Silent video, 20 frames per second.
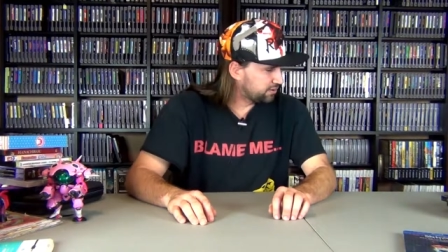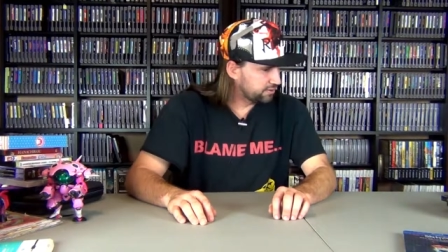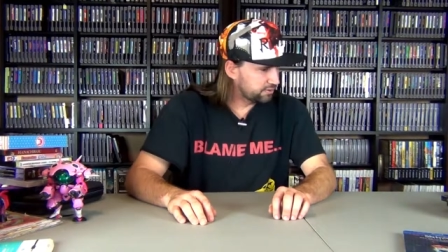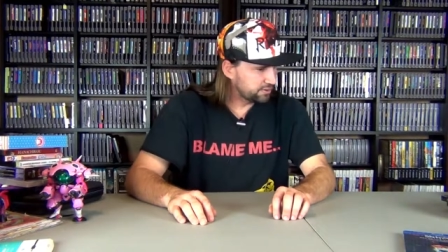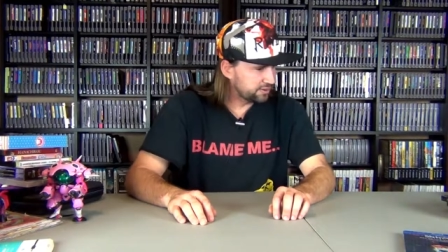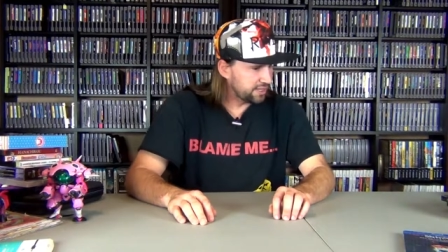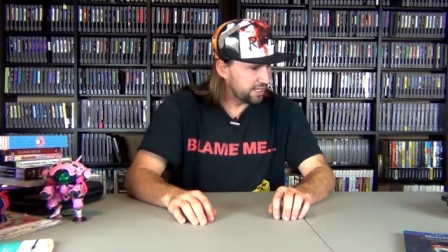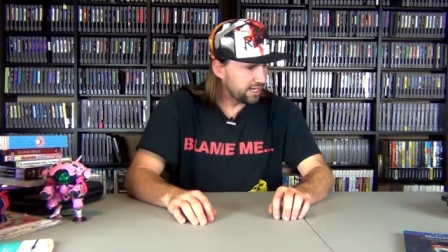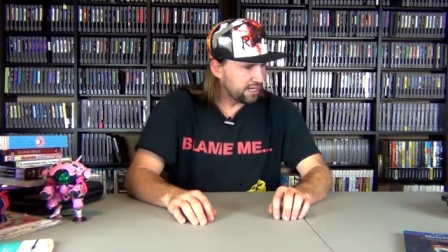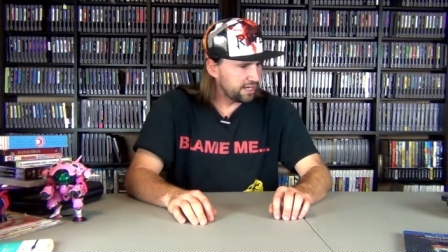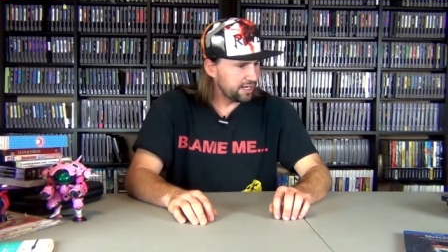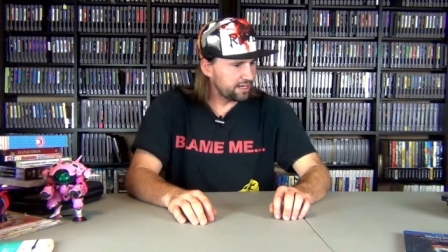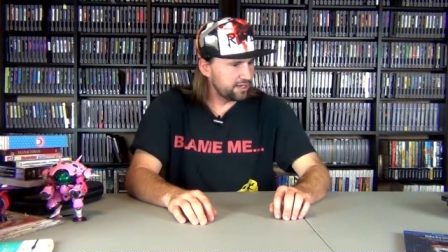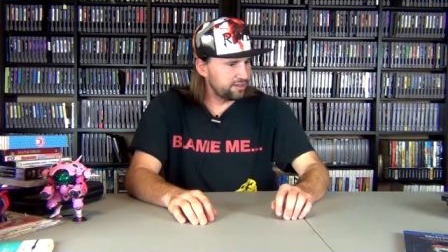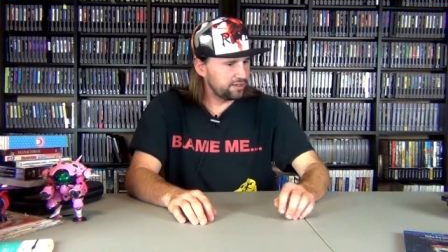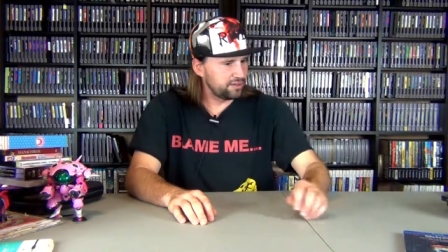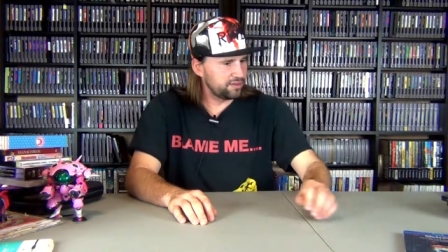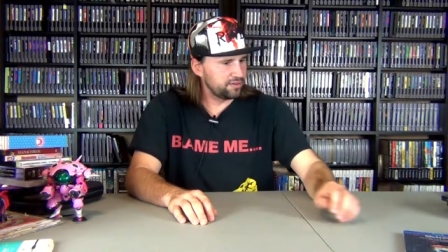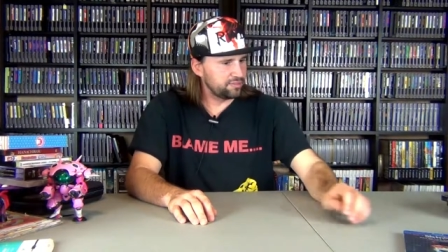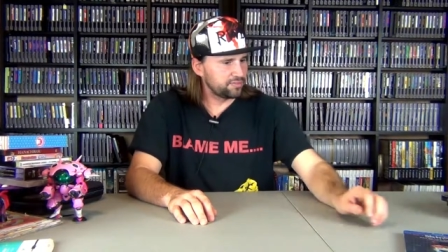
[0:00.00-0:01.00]

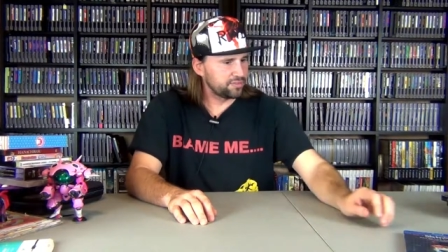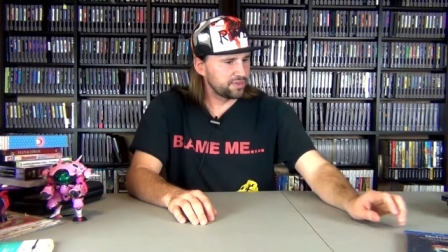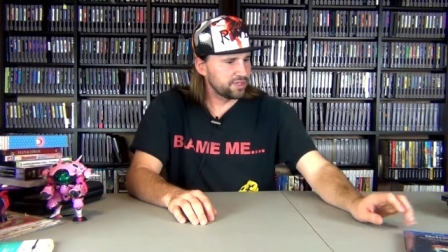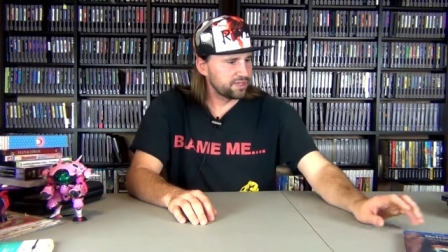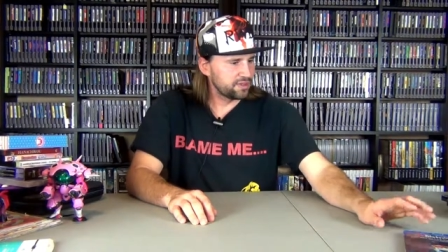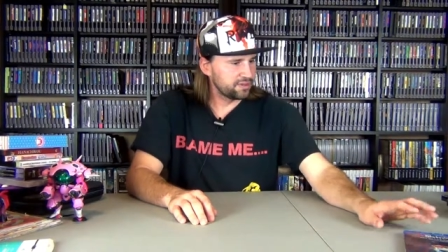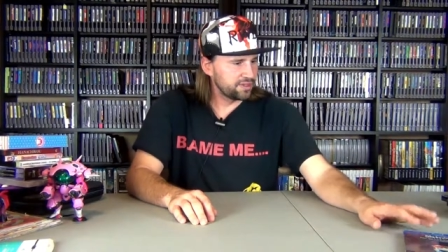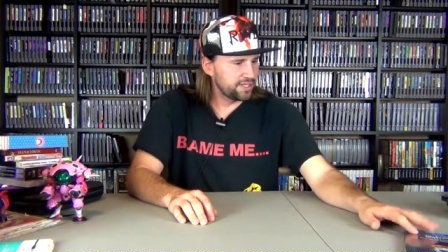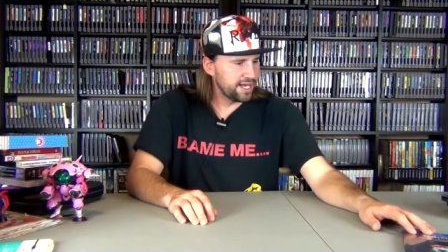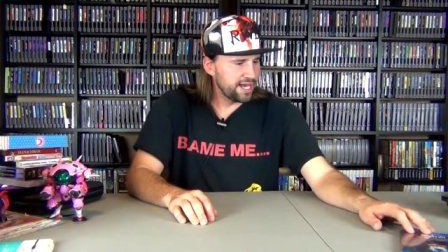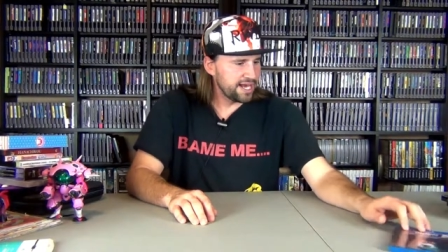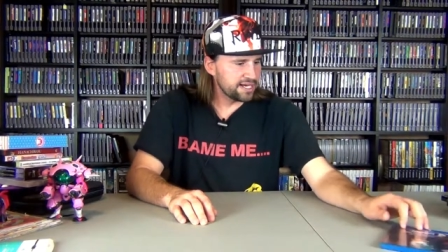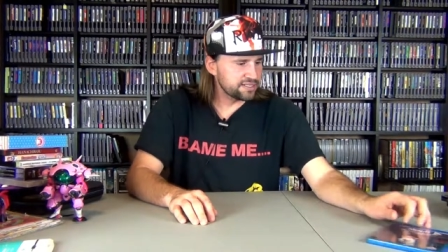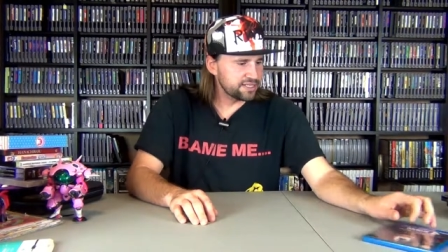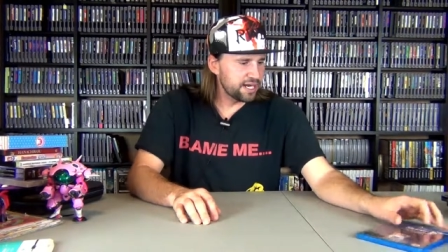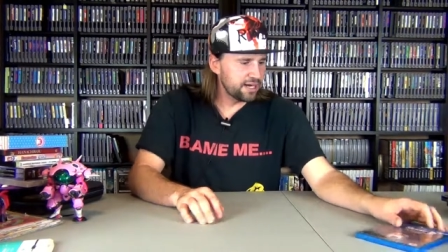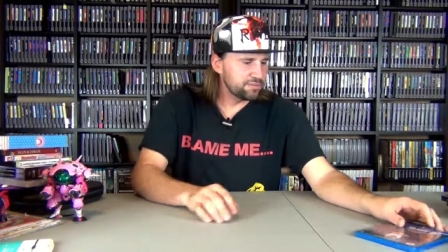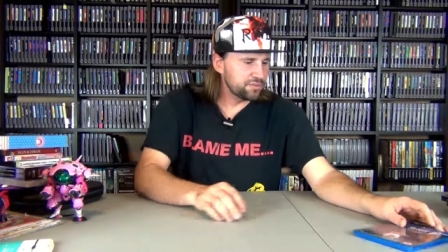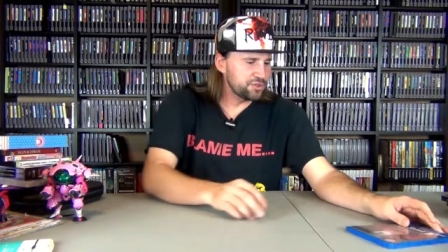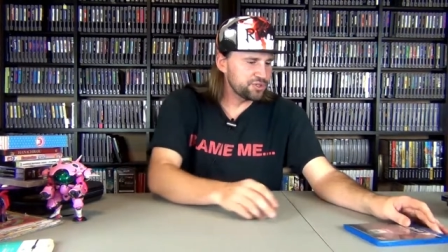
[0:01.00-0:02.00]
Okay,
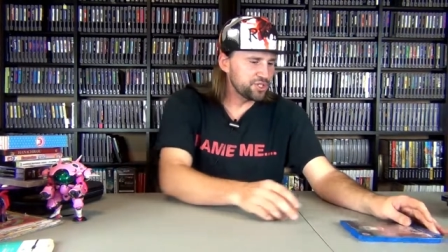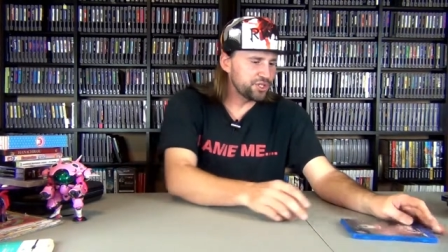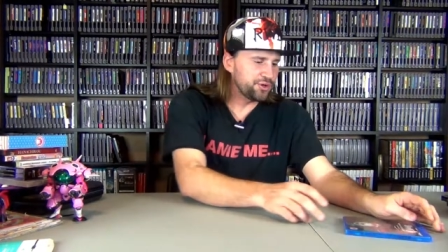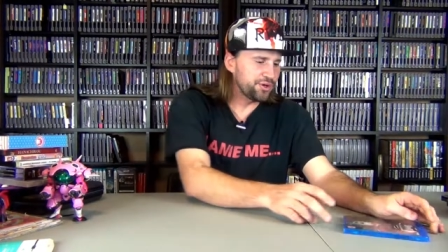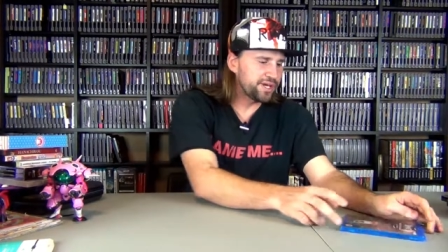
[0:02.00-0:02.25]
next I'm going